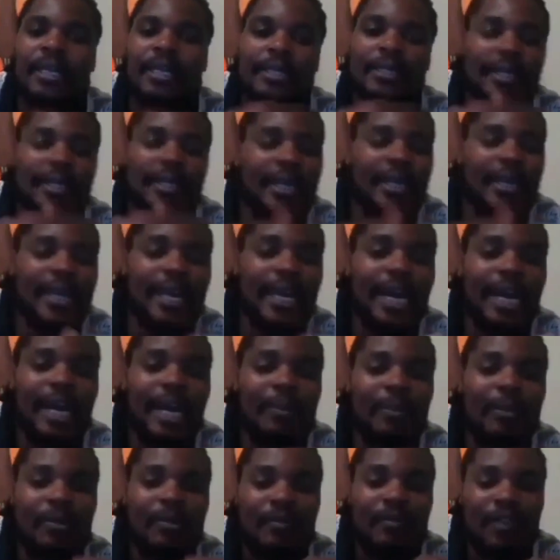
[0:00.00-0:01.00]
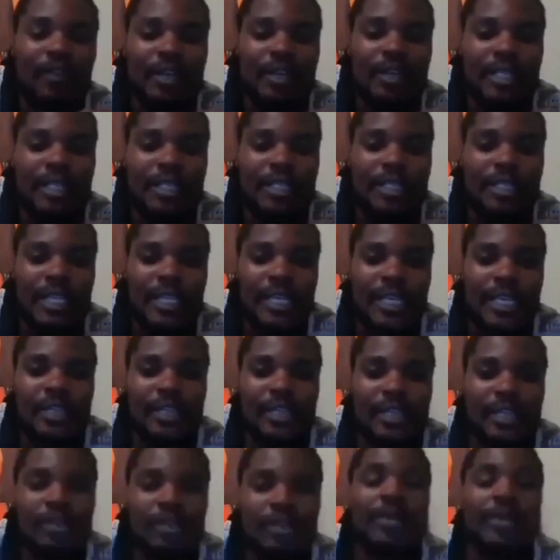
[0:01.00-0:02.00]
Senegal, Bloemfontein,
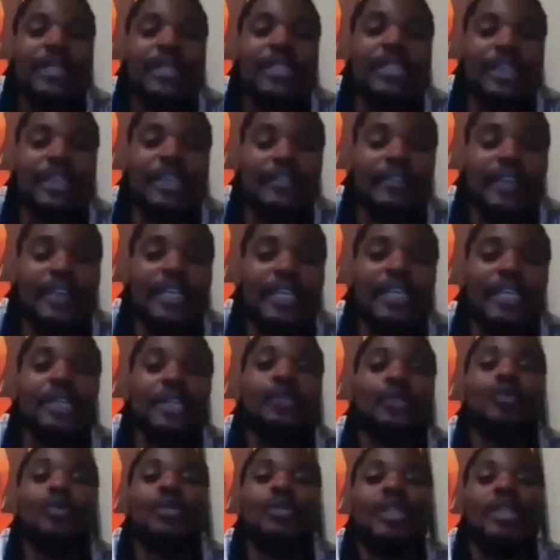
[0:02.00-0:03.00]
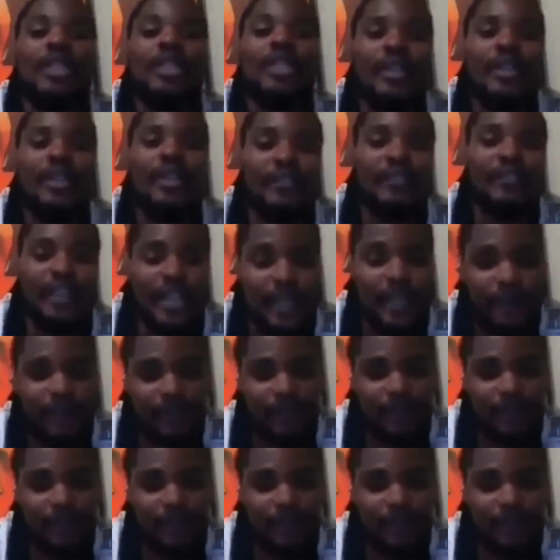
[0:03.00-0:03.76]
was given to South Africa,